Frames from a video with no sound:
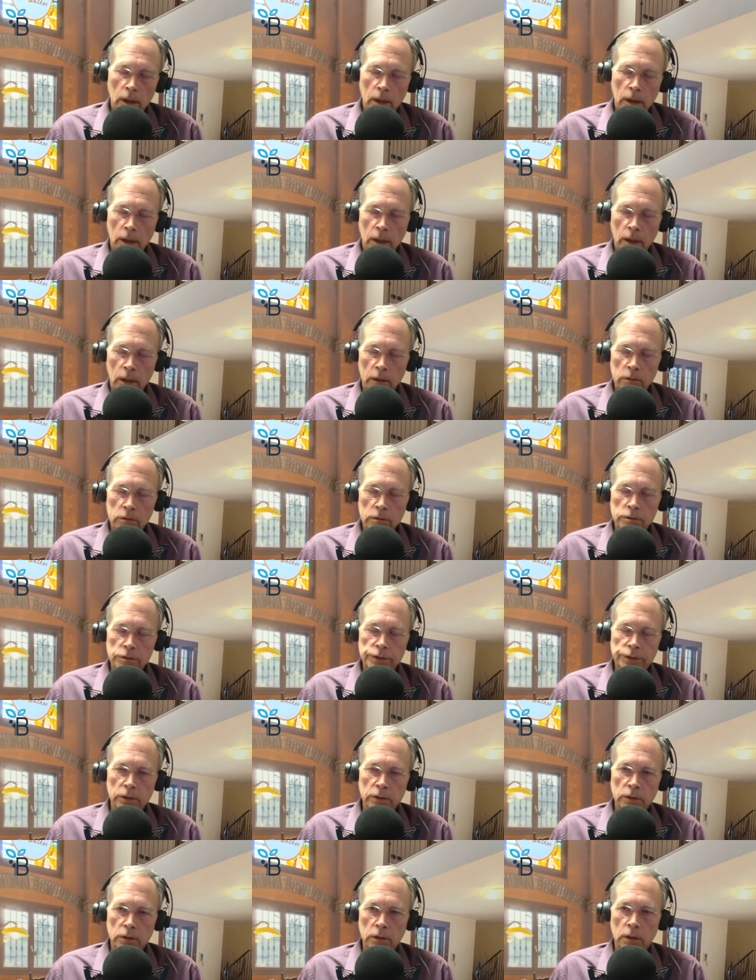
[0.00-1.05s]
And
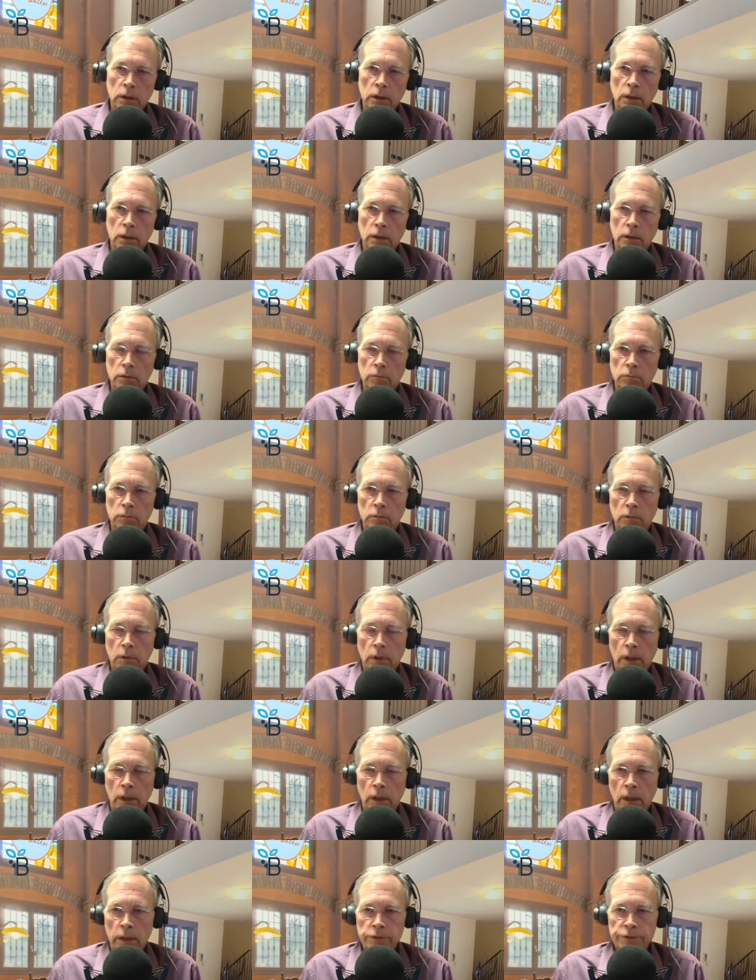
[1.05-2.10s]

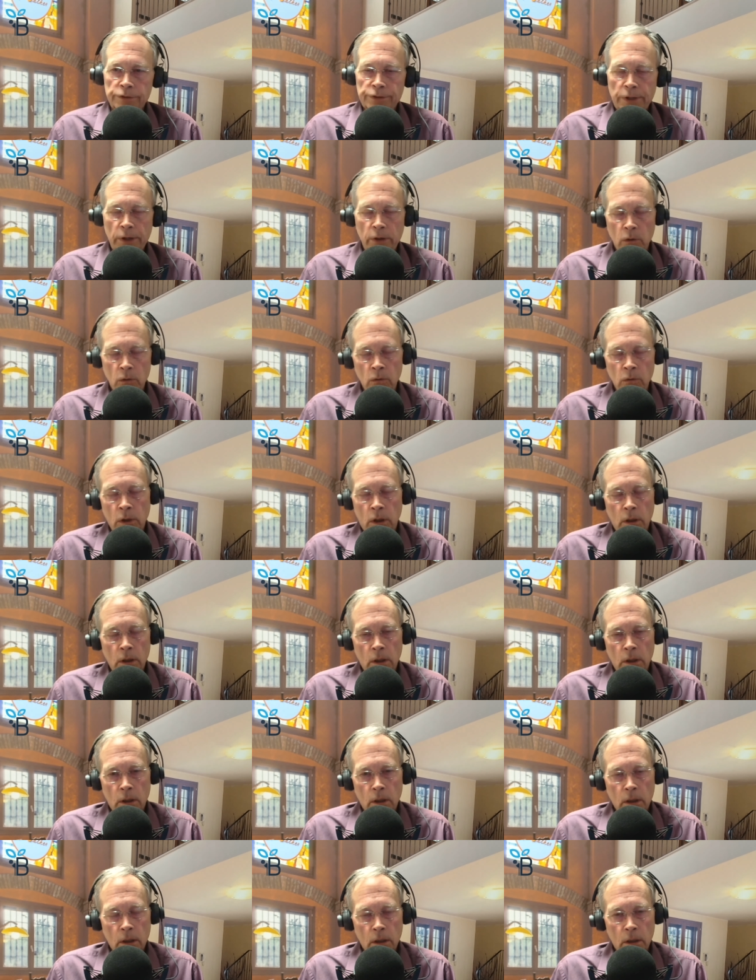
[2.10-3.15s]
so
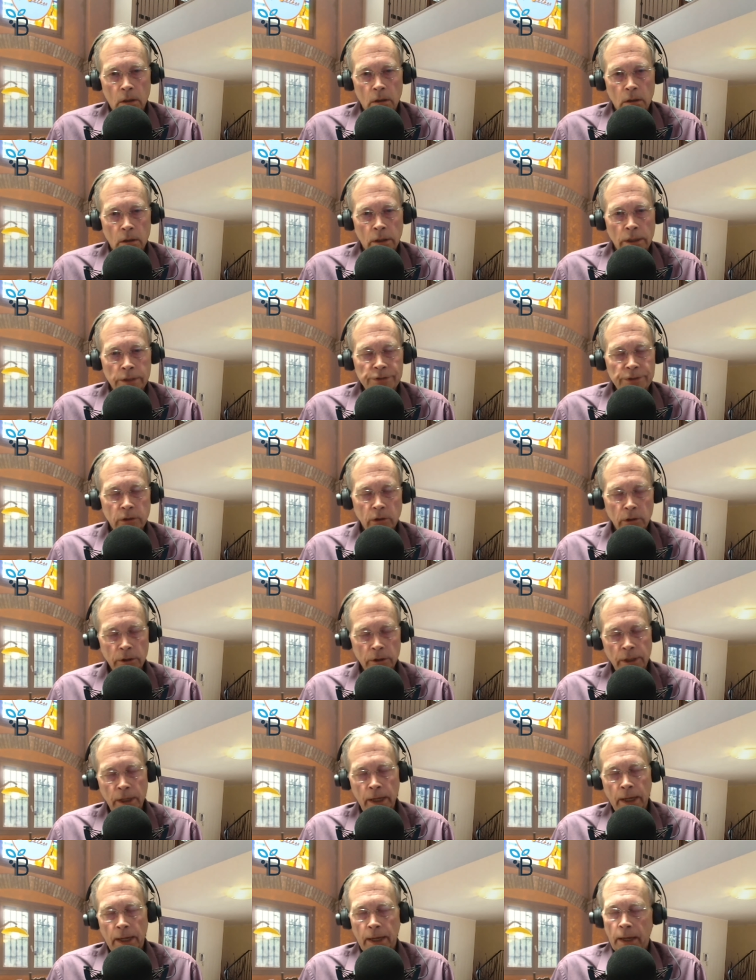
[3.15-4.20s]
let's look
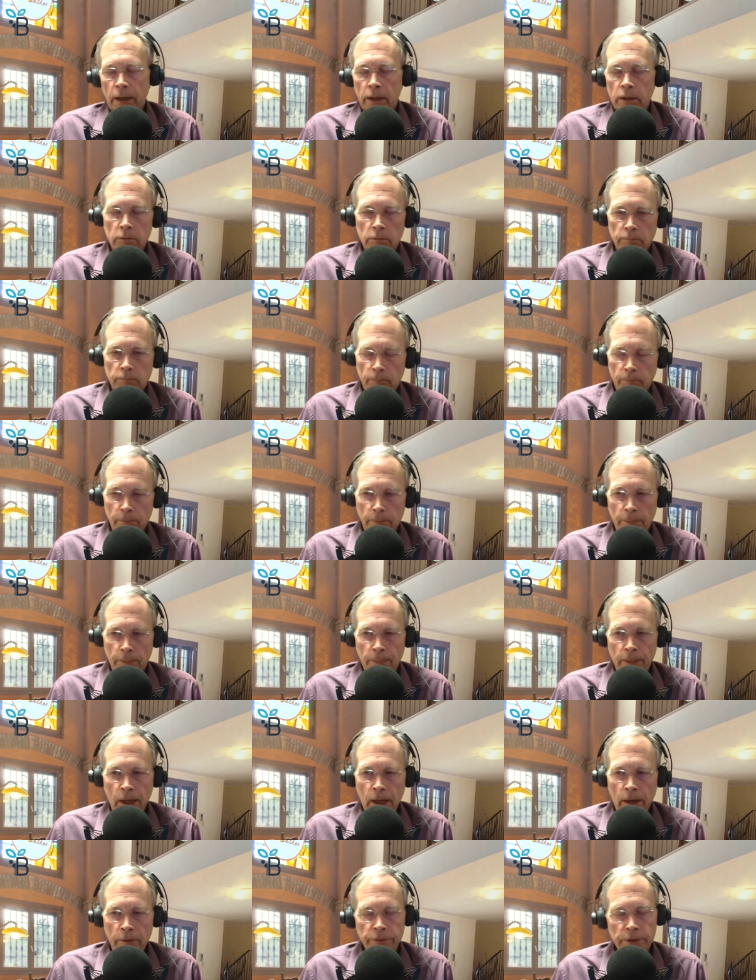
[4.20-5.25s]
at
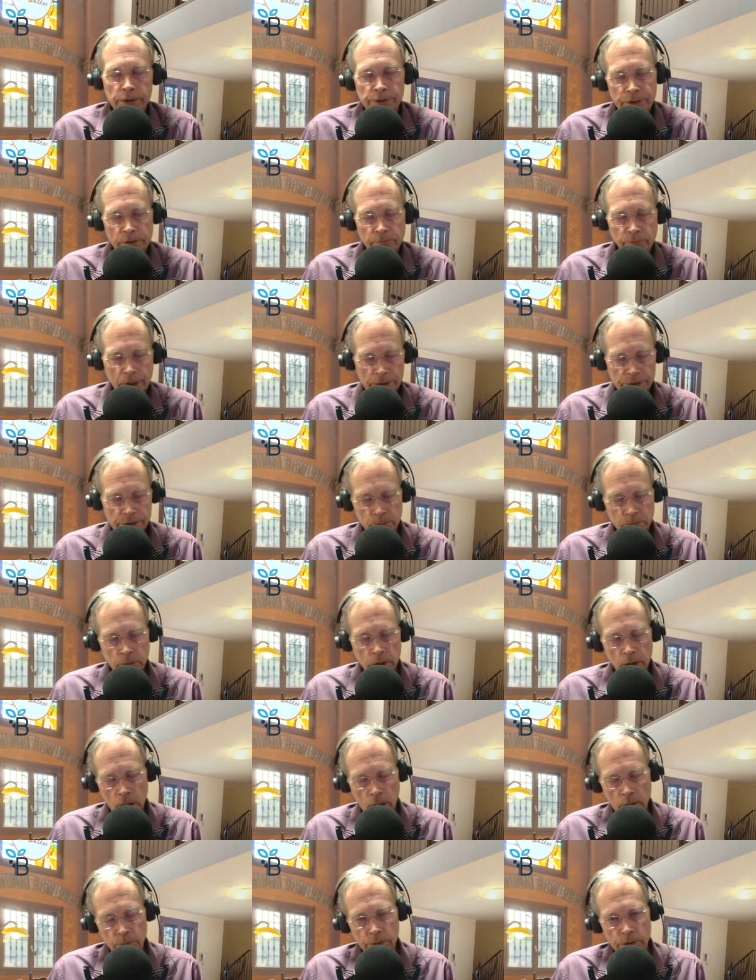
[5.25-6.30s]
this investment
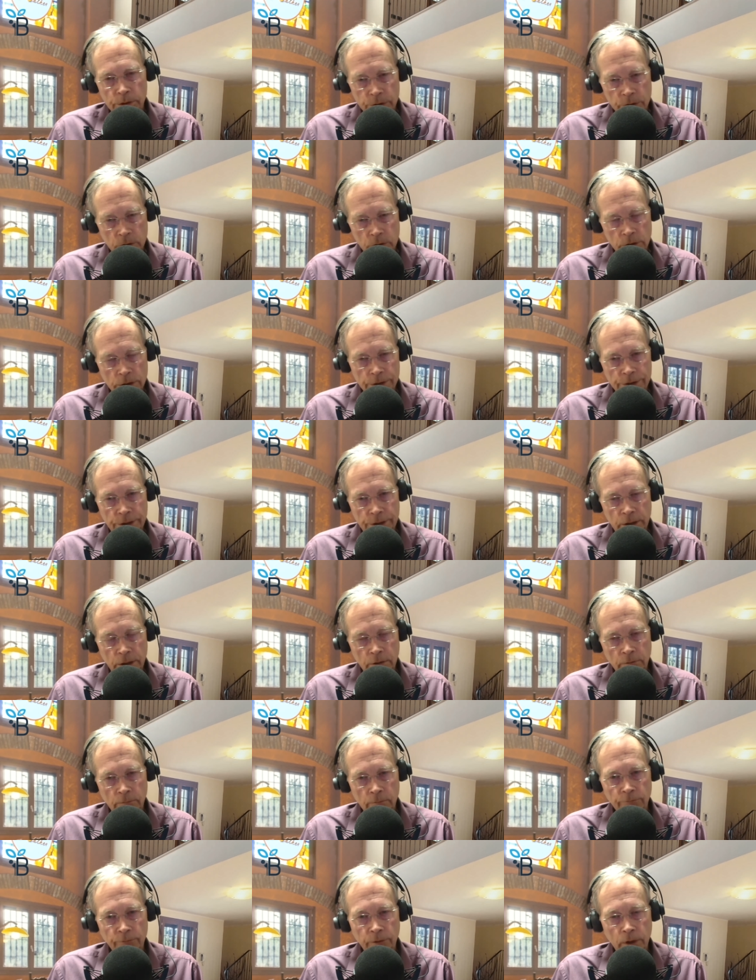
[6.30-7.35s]
opportunity
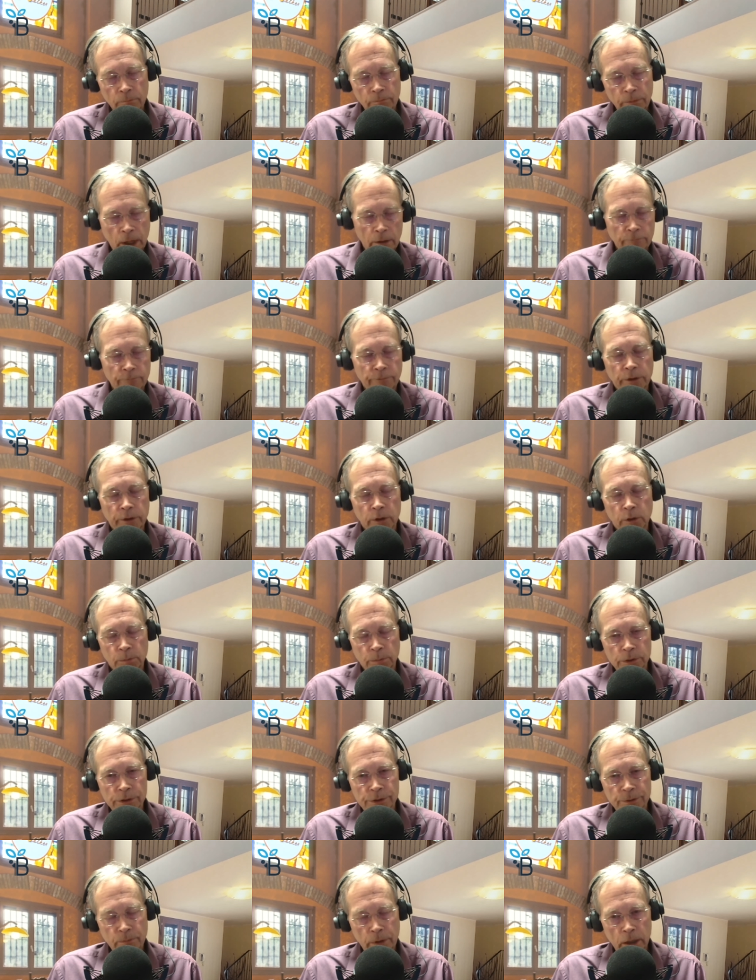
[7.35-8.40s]
from that fear
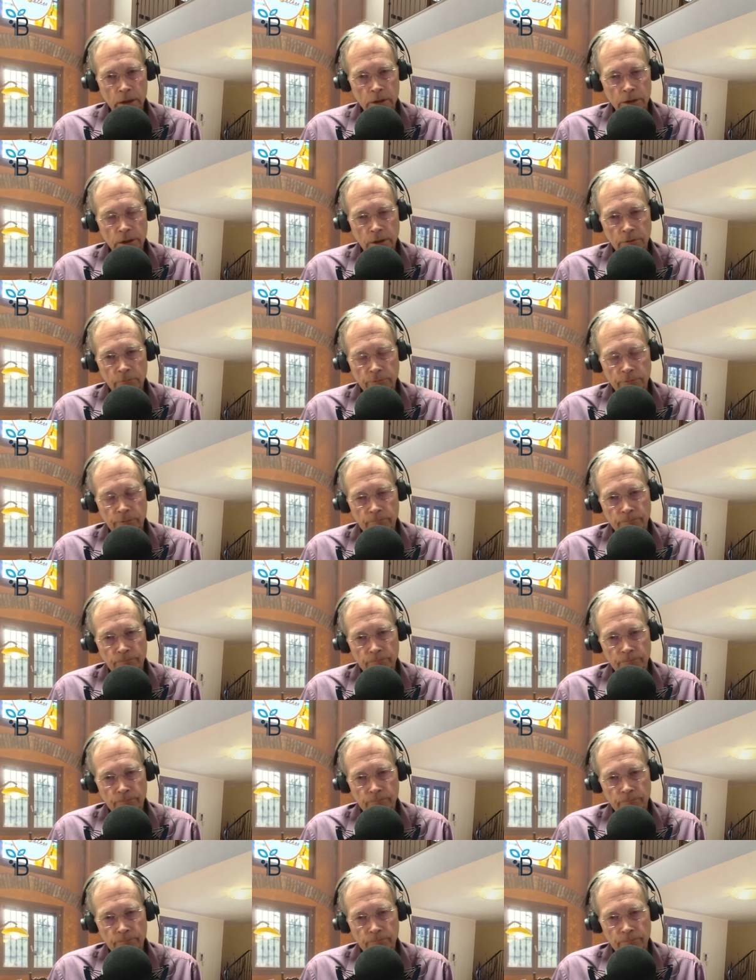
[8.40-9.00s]
perspective.